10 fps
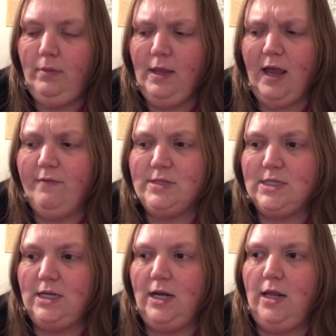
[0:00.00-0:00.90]
haven't
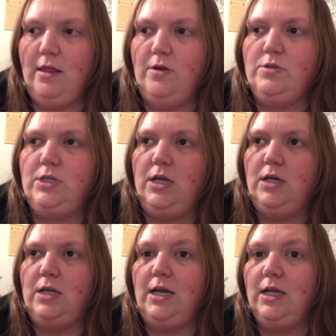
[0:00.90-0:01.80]
seen any of those
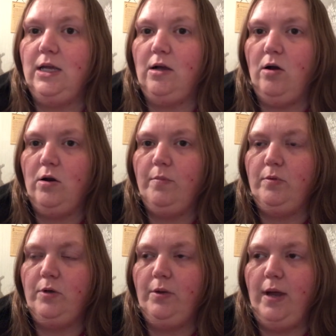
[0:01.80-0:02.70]
yet. I did get caught up
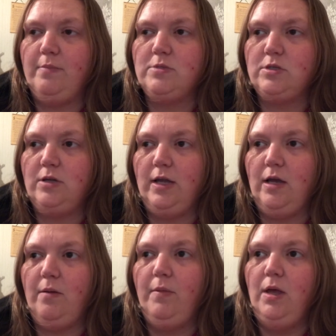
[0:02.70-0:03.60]
on New
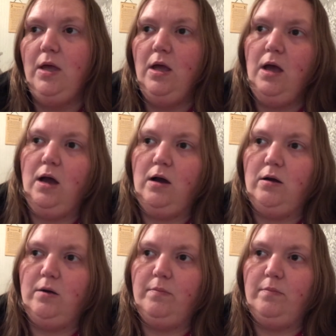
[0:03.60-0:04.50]
Amsterdam
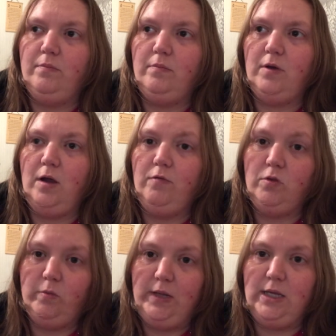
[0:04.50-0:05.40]

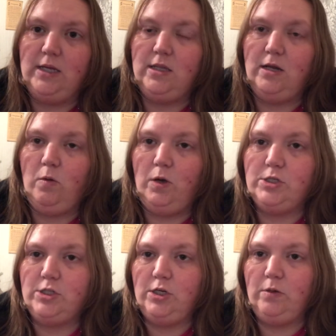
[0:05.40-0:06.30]
over the weekend, and I
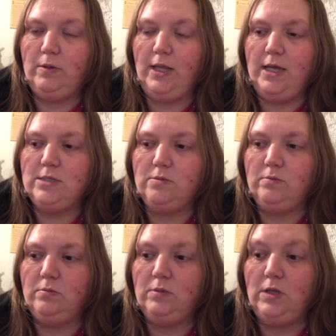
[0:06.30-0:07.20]
watched the new one last
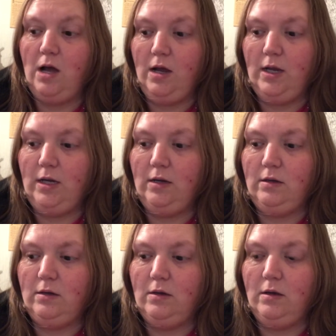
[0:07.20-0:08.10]
night
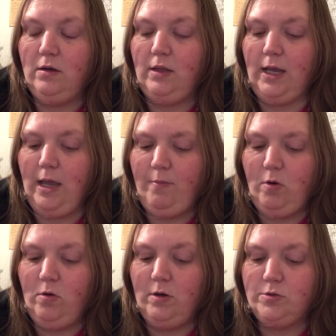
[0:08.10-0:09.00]
that came
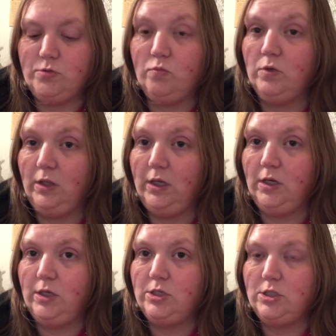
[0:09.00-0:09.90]
on. It's really
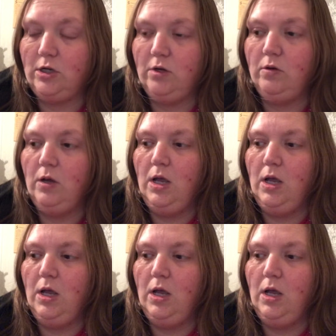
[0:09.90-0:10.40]
a good show.